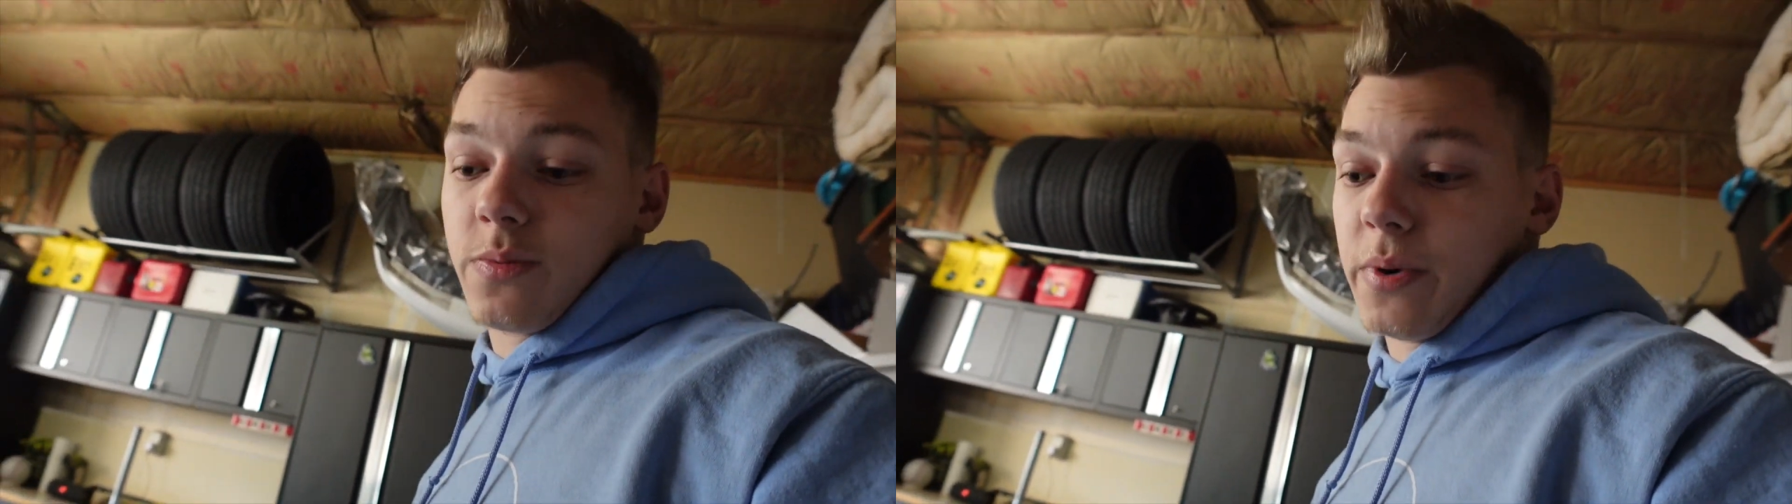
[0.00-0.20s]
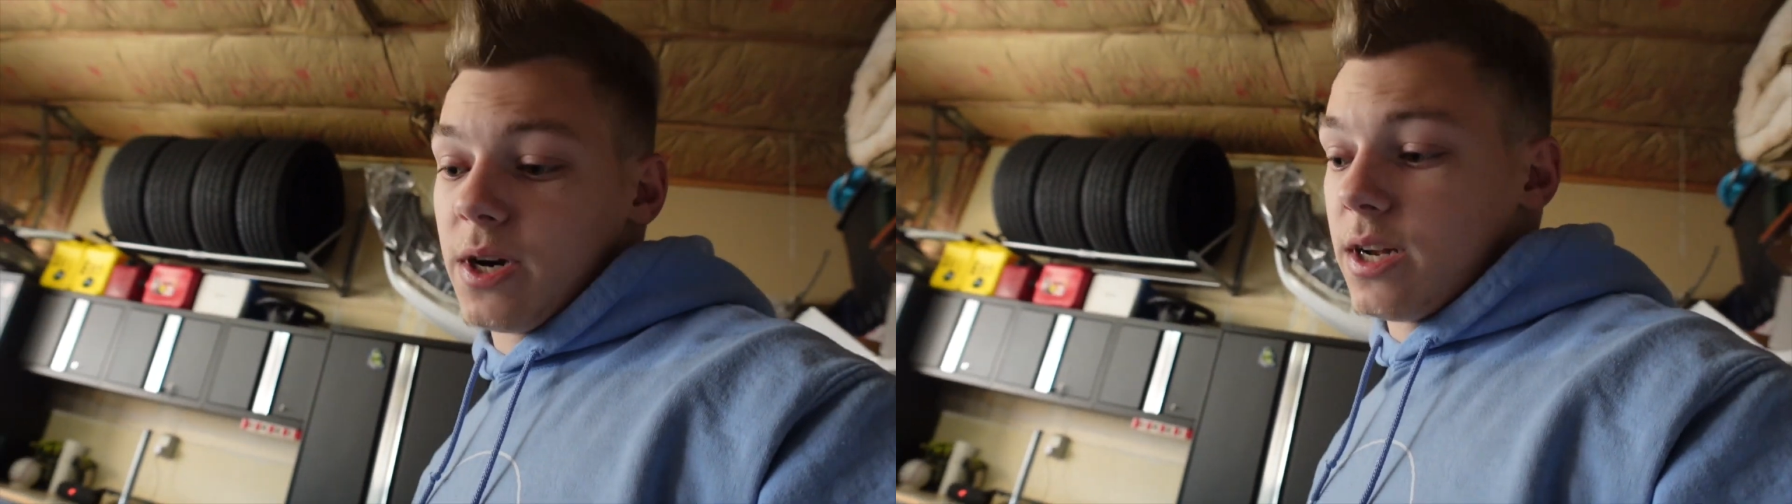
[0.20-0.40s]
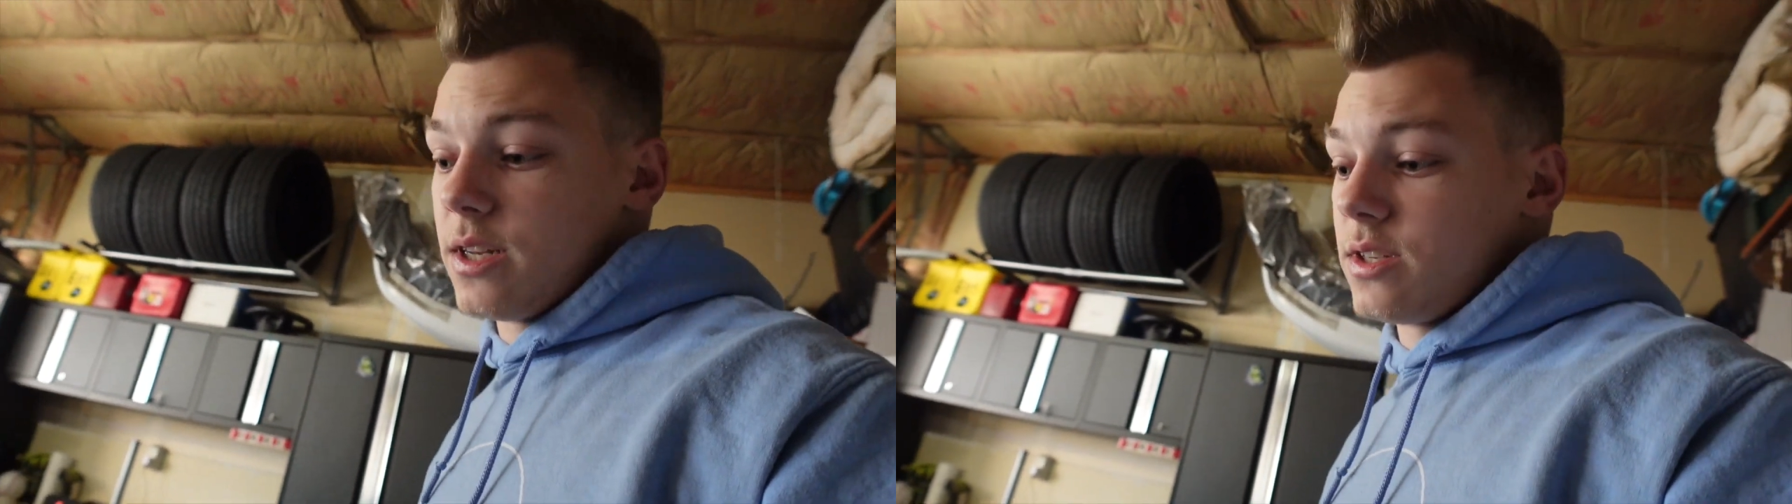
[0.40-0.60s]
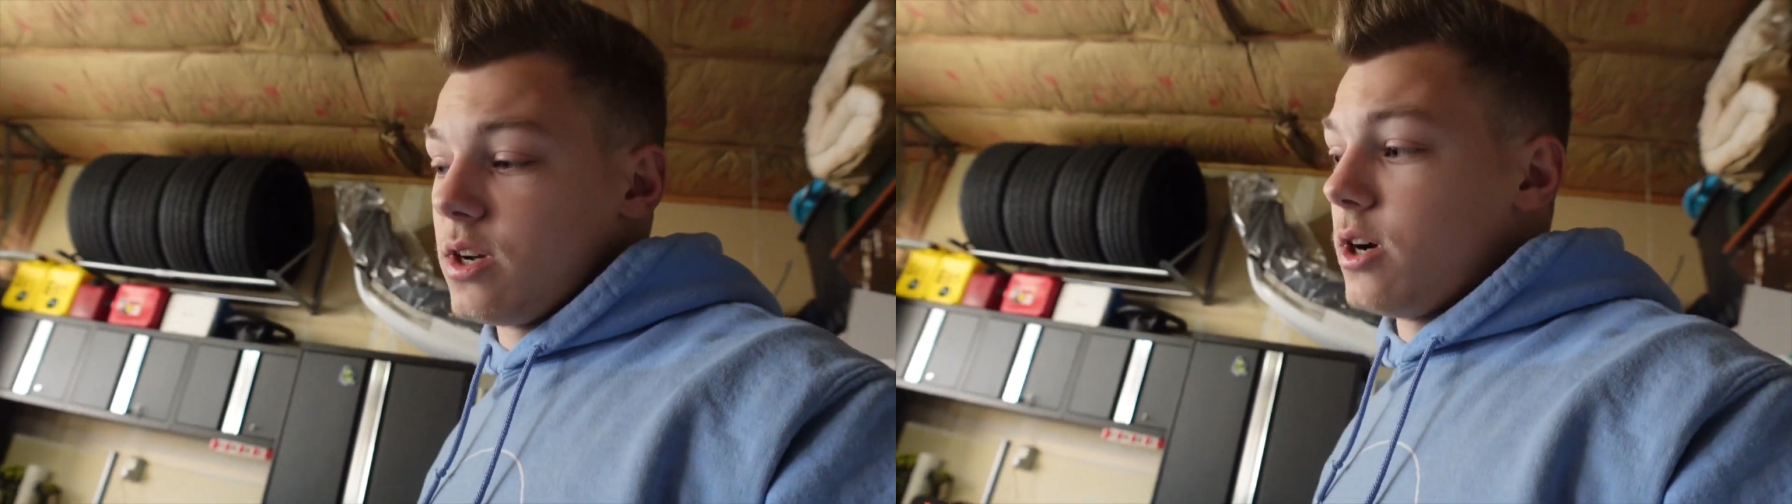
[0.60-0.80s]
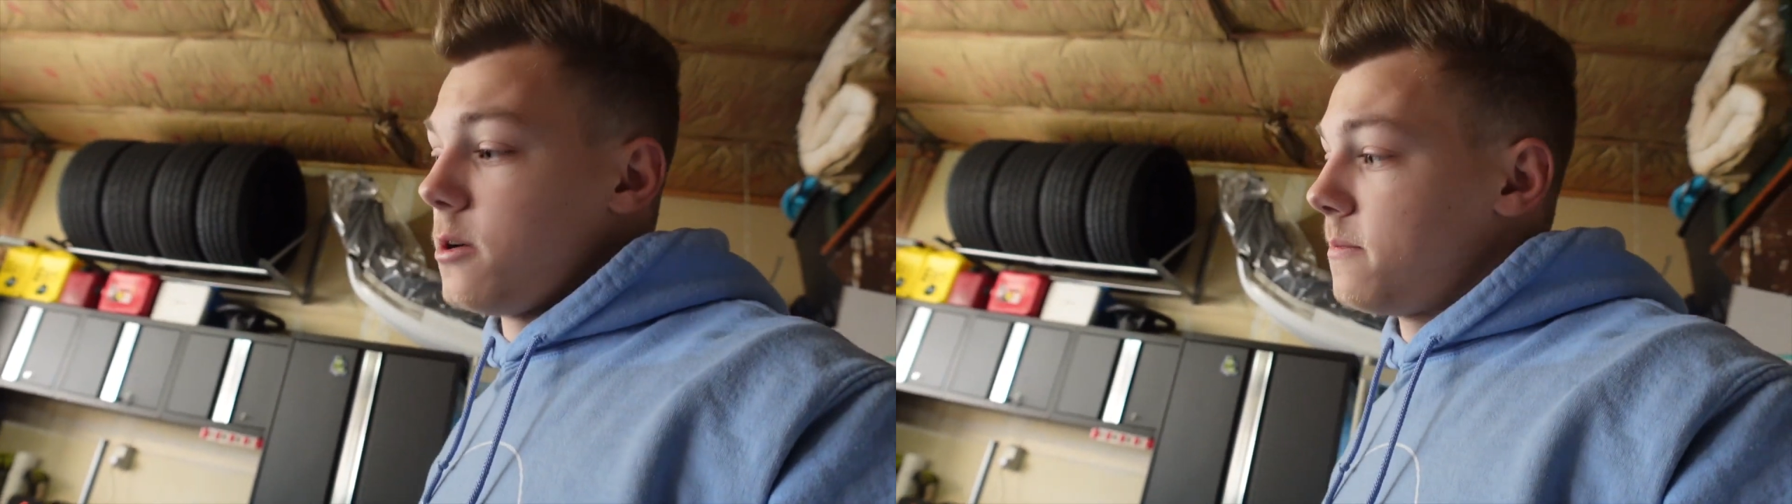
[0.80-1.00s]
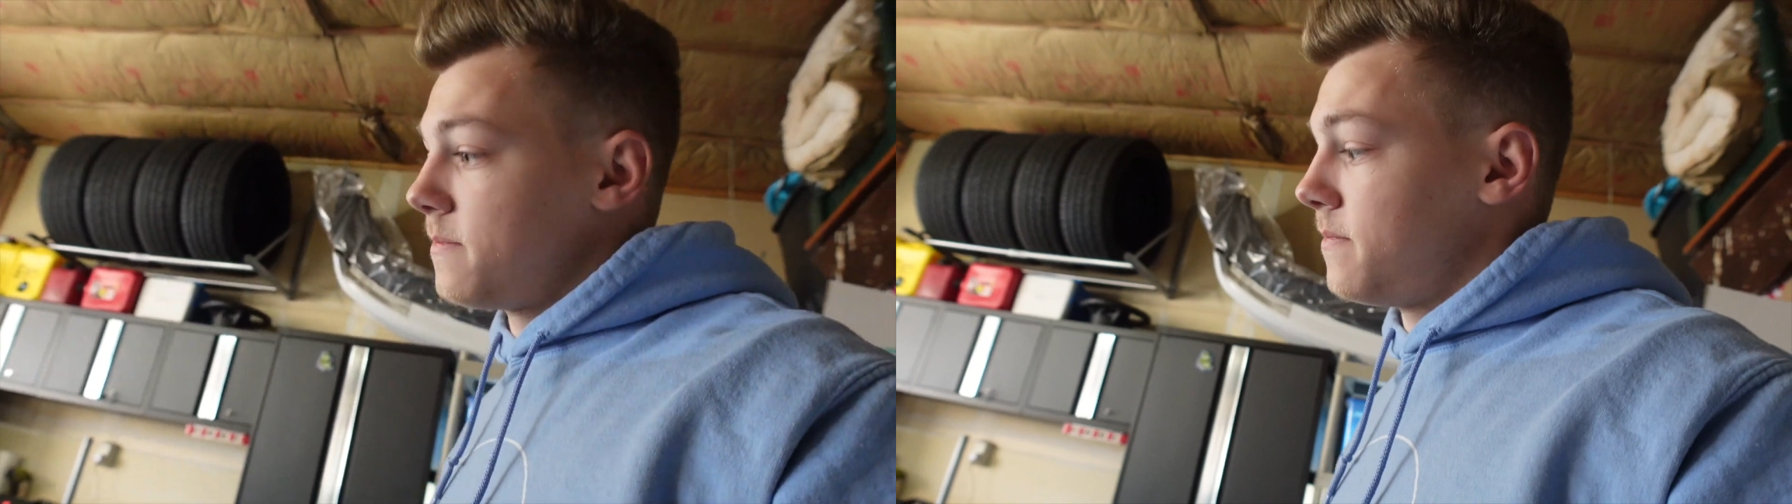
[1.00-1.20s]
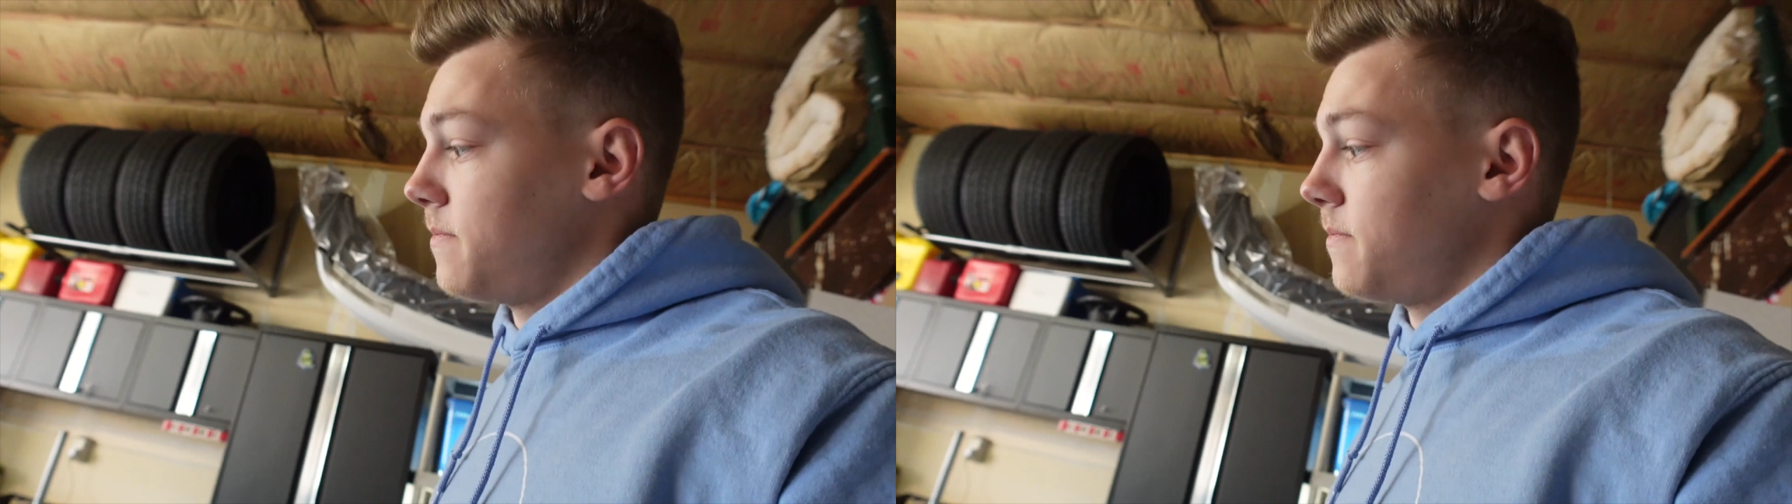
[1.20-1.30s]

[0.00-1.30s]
part of this car,